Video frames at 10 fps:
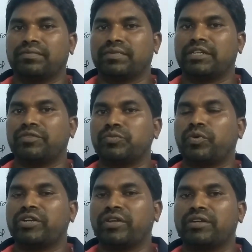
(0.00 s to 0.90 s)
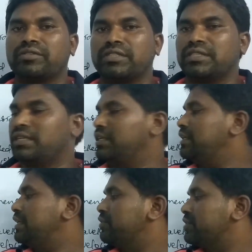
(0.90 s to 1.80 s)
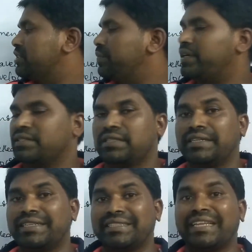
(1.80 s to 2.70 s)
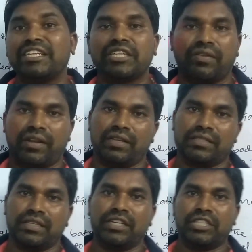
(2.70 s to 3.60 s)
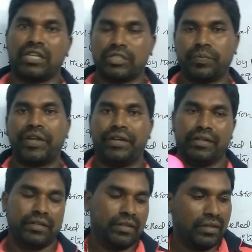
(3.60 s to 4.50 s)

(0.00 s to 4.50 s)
At which point you have to do, it was depends. It is the initial velocity, initial speed.